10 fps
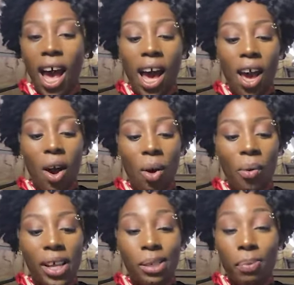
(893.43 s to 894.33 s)
I
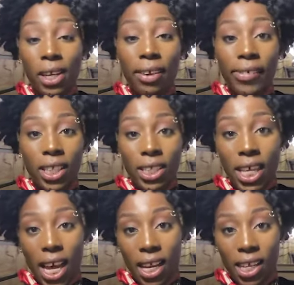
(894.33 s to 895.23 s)
always believe in
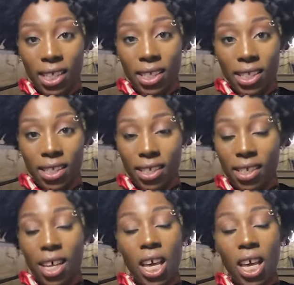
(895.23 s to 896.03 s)
talents,